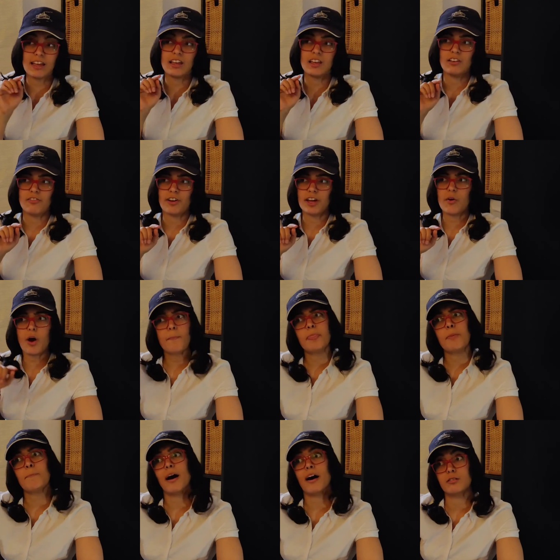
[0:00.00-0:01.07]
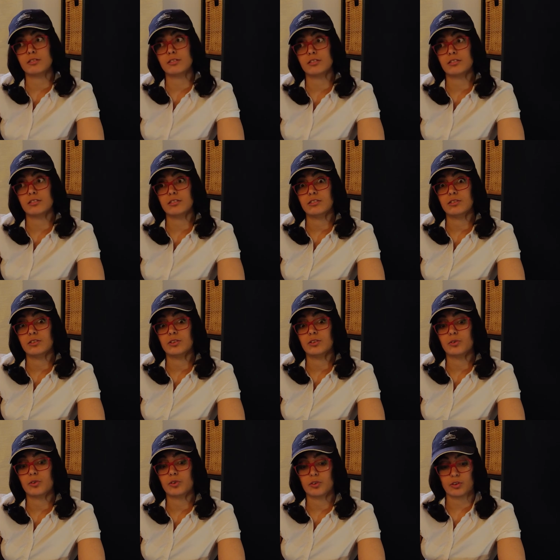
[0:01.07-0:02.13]
If I go up the mountain,
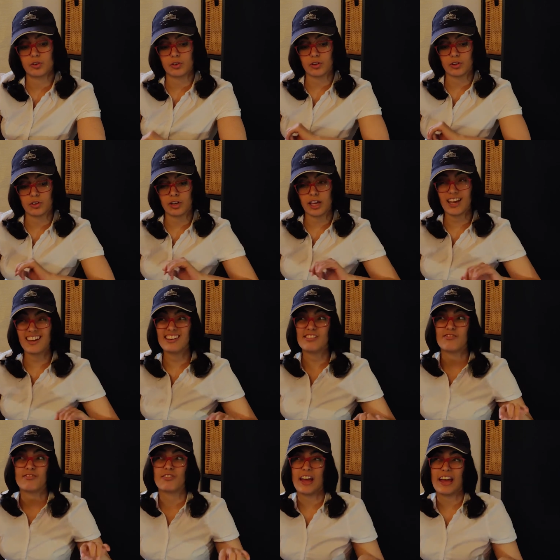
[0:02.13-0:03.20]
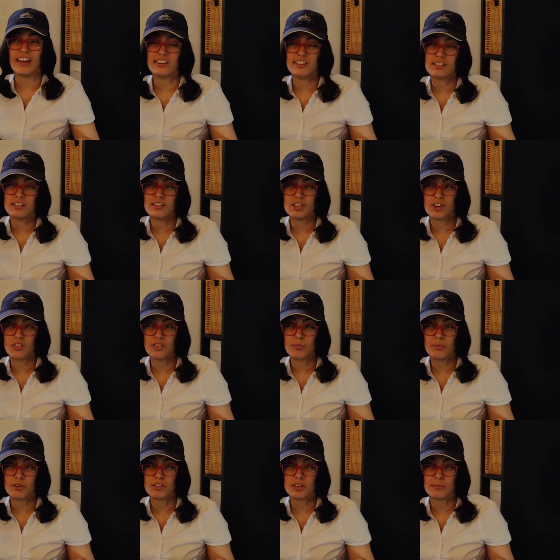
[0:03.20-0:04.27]
could I get advantage on the
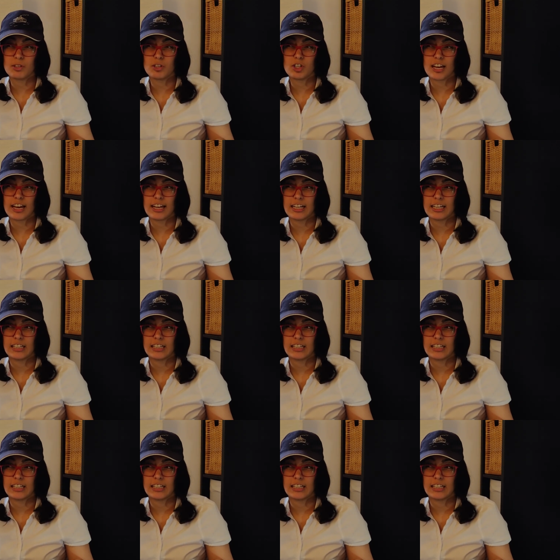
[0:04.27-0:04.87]
perception check?